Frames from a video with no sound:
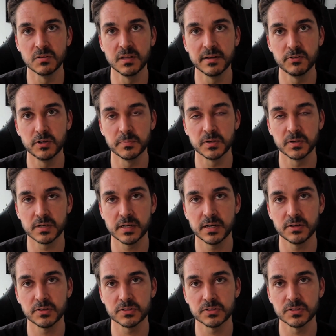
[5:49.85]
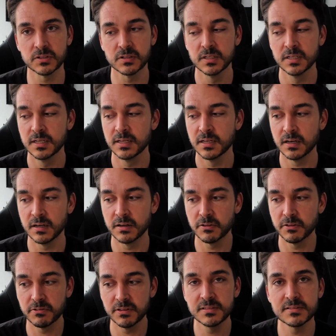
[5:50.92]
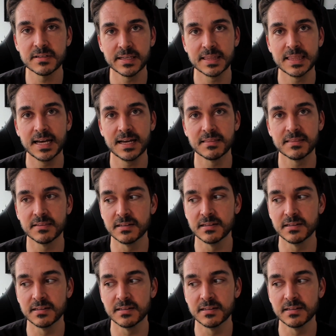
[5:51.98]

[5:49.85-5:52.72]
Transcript: level up your character, things like that